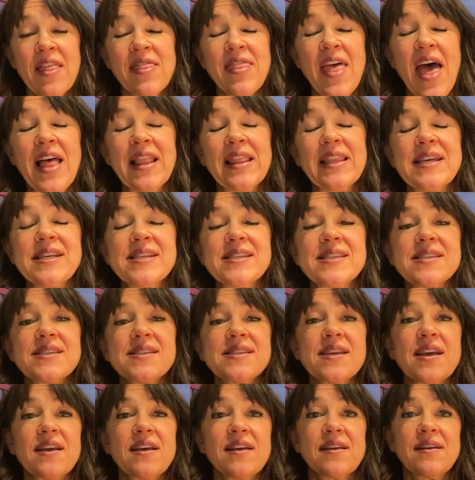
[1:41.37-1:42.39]
that
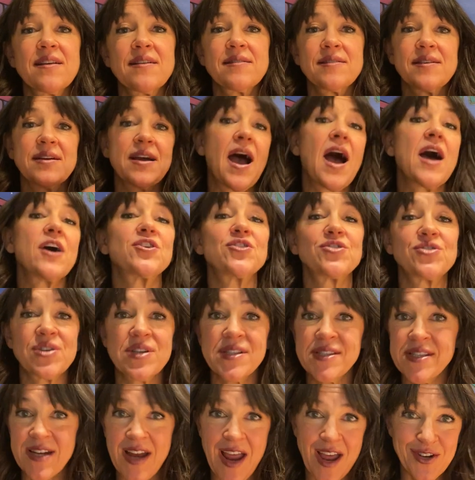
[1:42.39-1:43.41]
lists
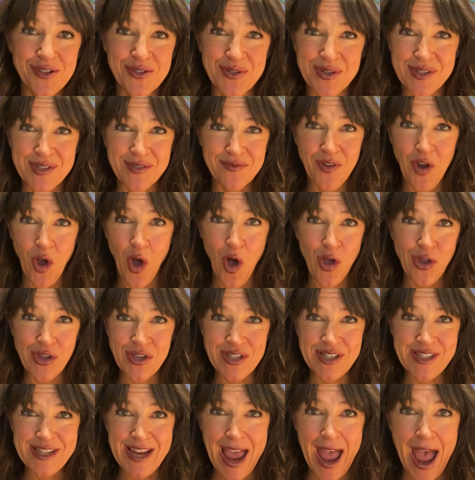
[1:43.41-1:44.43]
hundreds and hundreds of
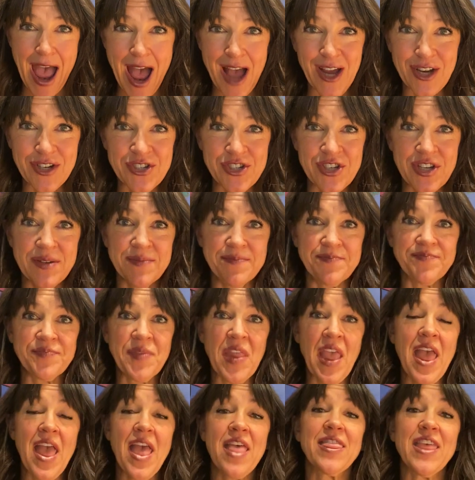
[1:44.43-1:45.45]
calls to action
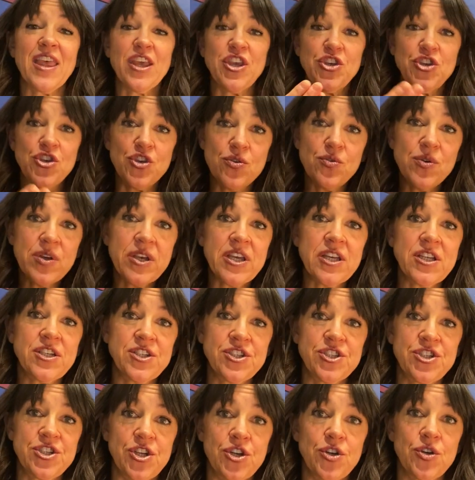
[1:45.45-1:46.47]
that you
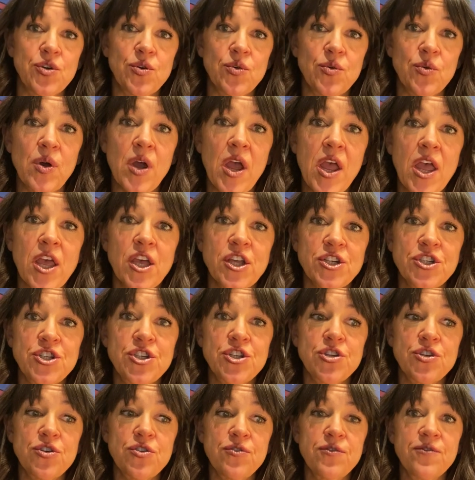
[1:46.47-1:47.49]
can do
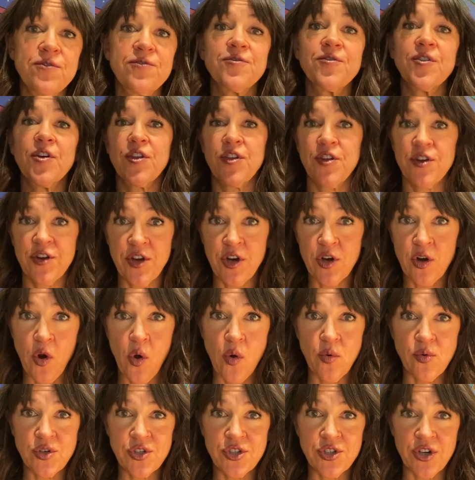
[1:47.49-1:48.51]
to further your
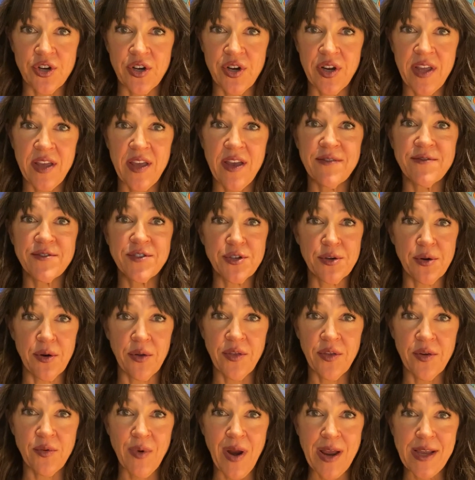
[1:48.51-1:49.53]
own journey of
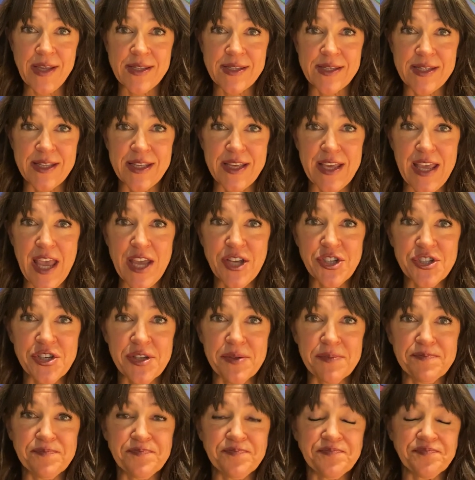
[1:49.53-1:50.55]
truth and
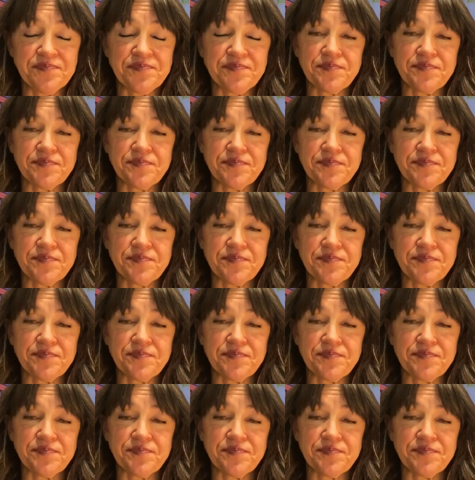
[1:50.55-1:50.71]
reconciliation.